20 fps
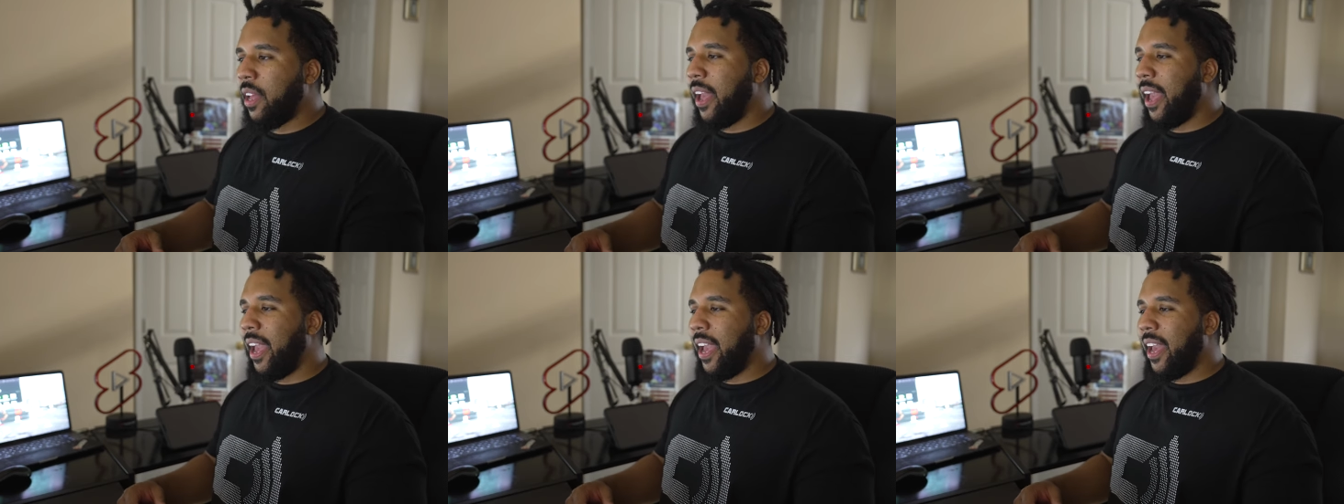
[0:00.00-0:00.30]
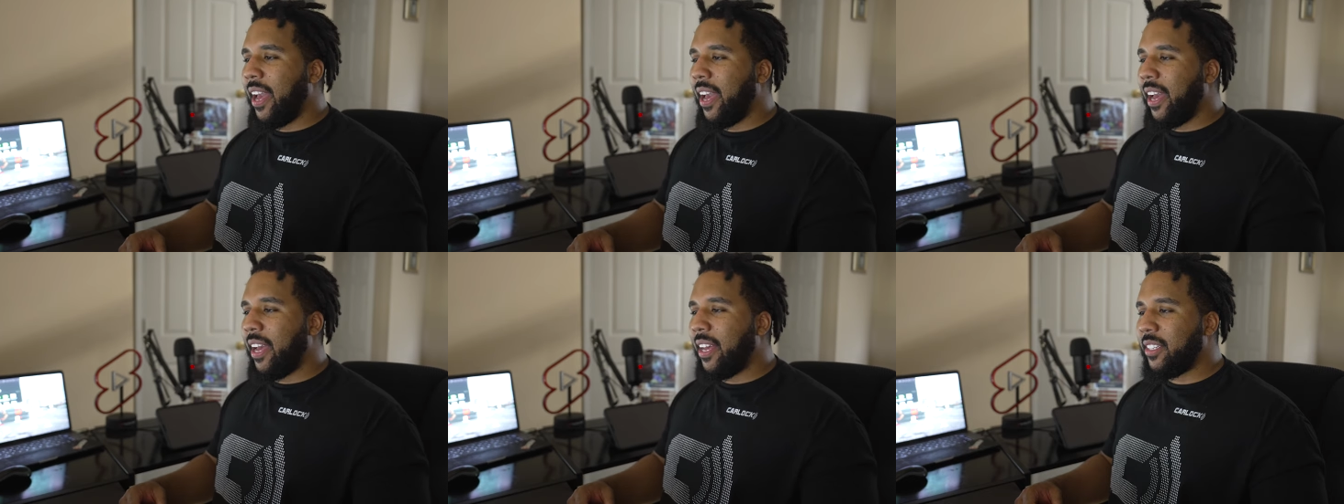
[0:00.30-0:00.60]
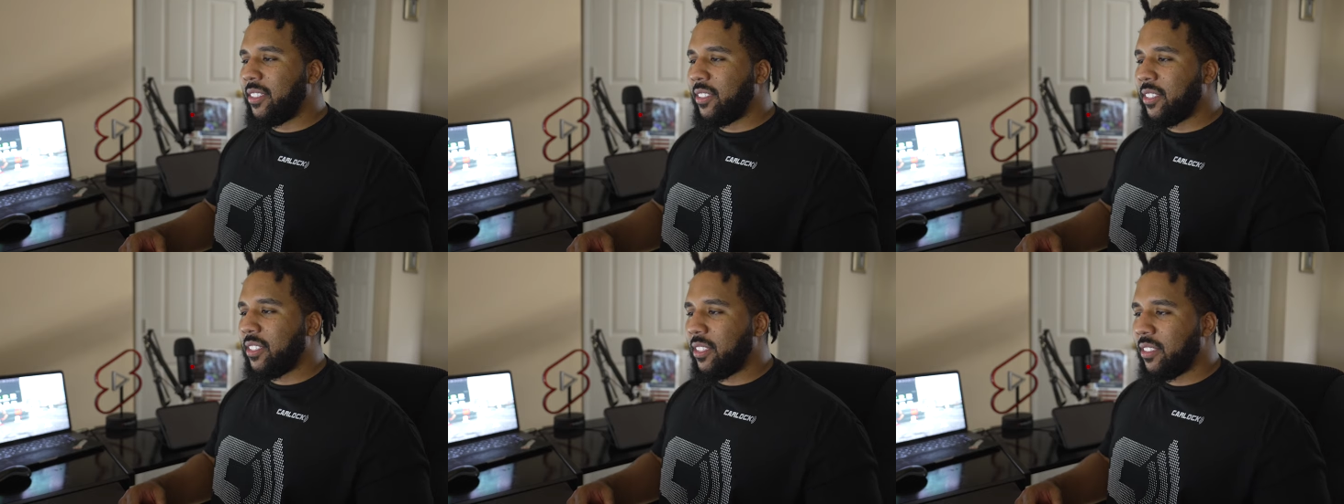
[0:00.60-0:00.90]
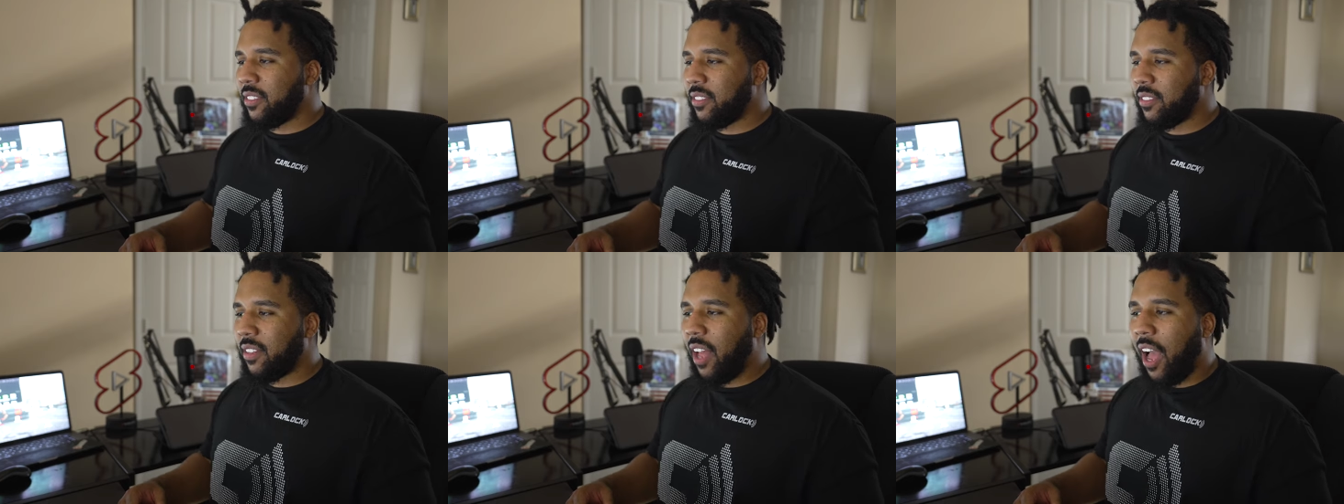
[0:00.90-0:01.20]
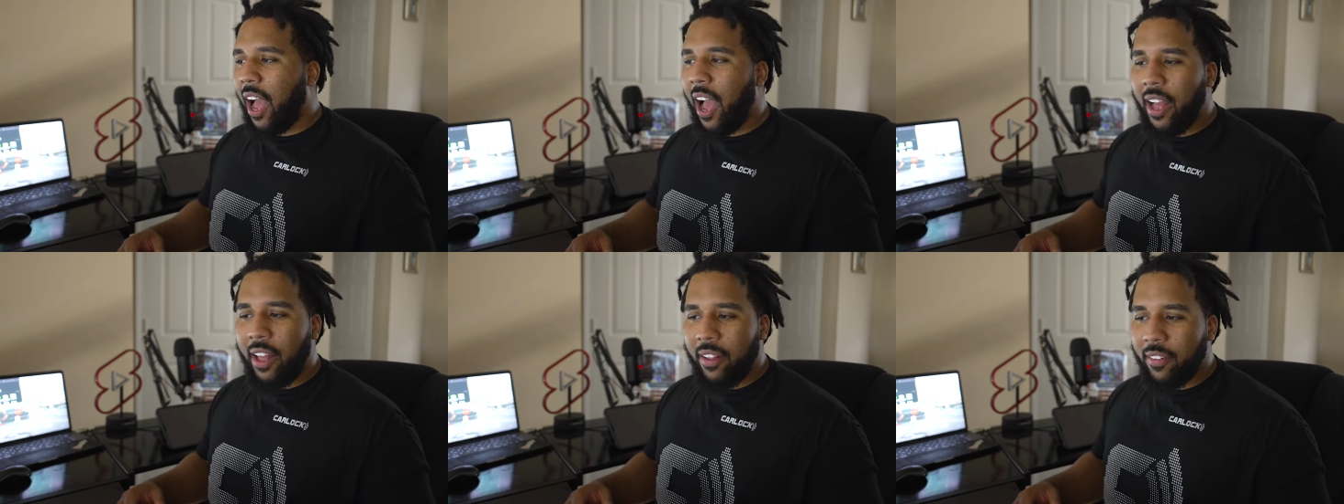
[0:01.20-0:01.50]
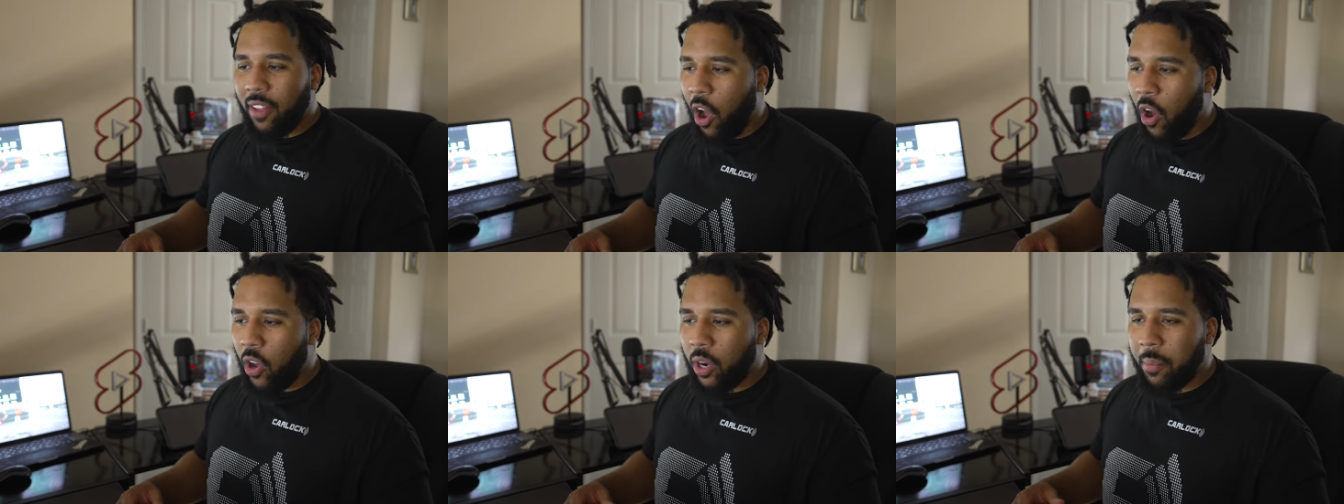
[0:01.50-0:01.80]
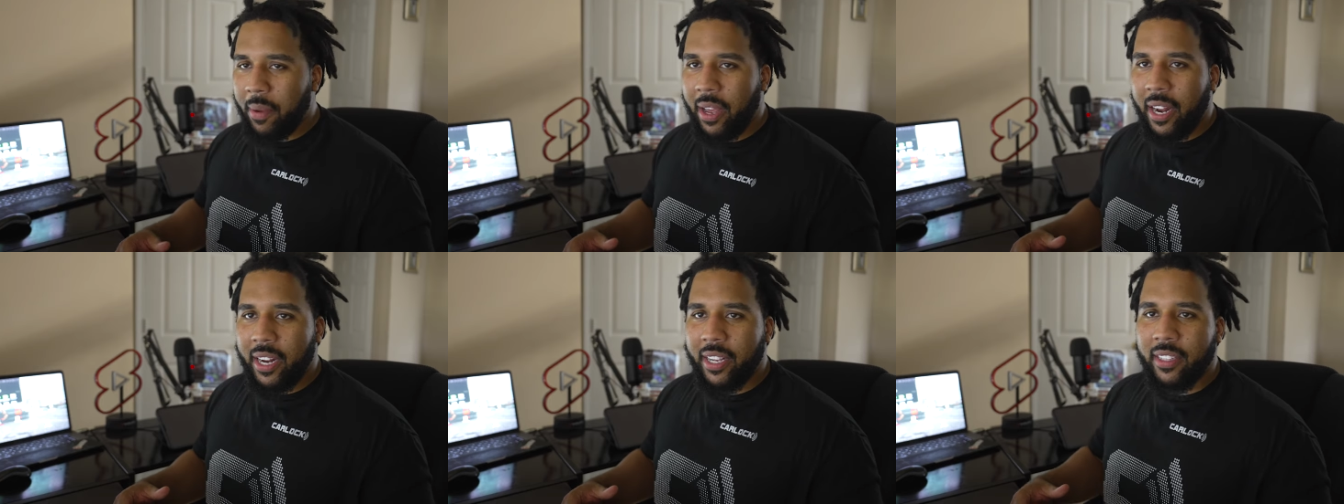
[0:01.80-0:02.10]
and I
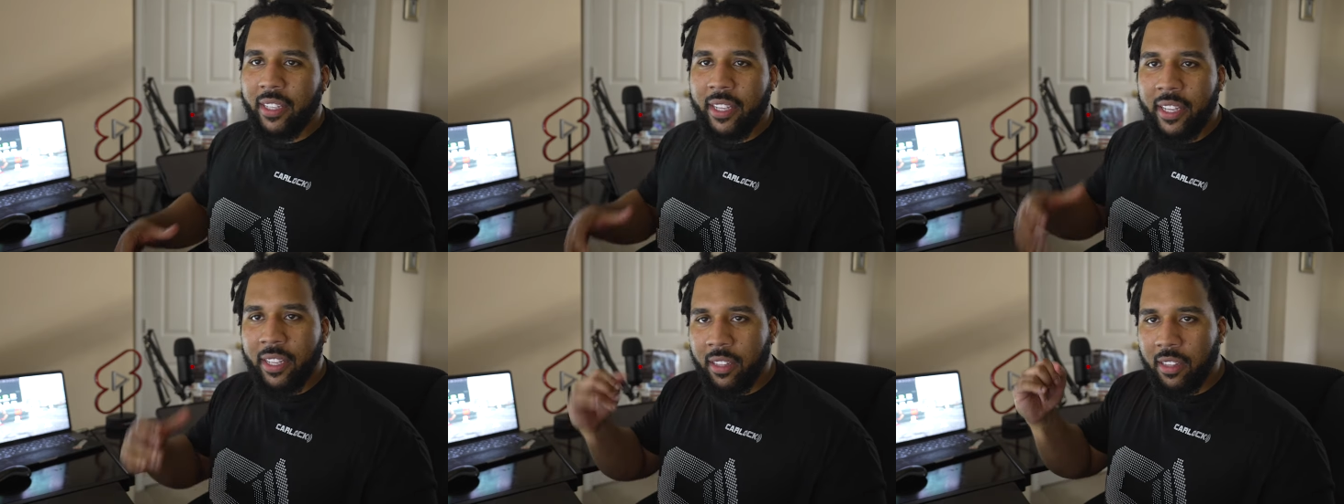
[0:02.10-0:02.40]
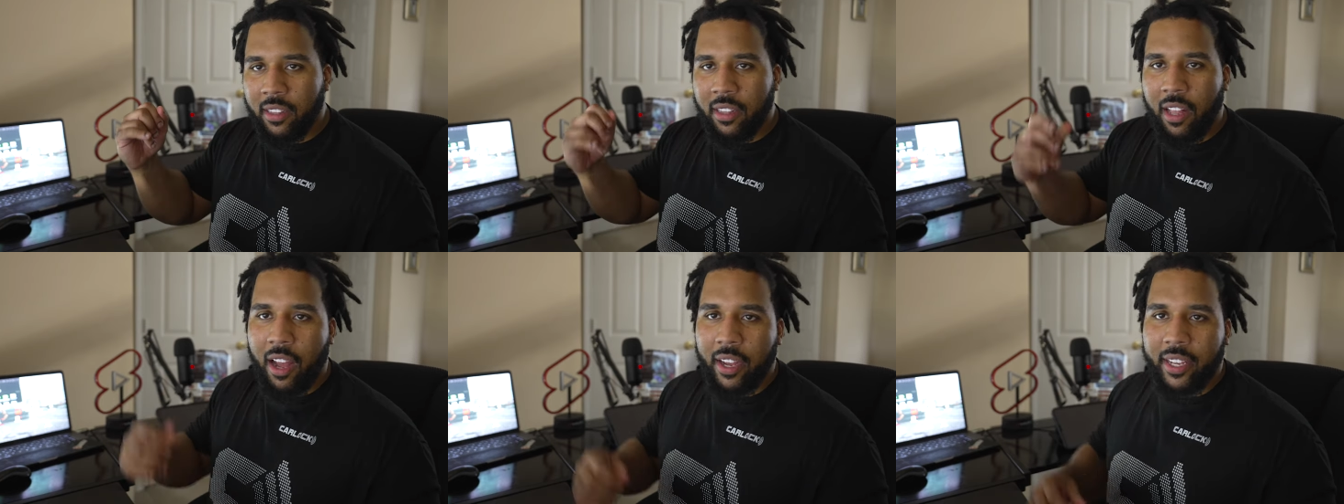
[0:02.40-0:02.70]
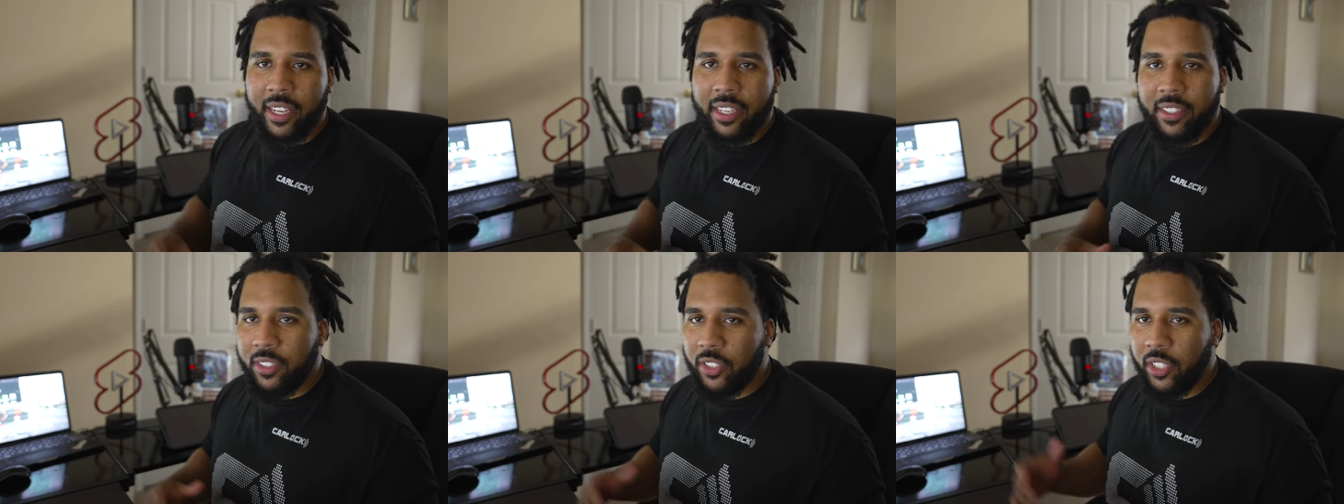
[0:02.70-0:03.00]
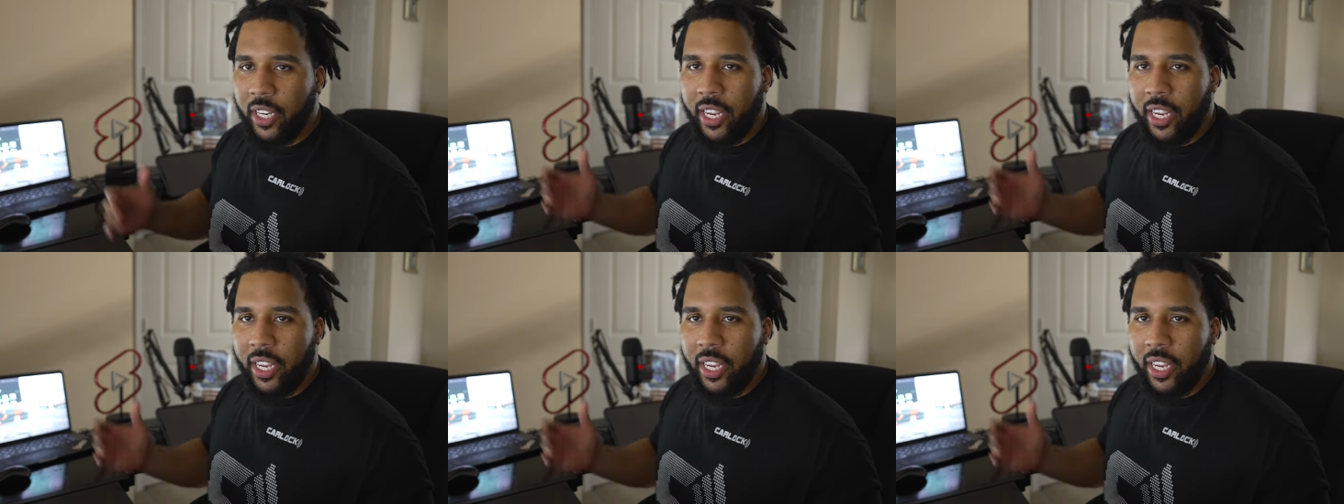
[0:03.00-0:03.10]
automatically lock it,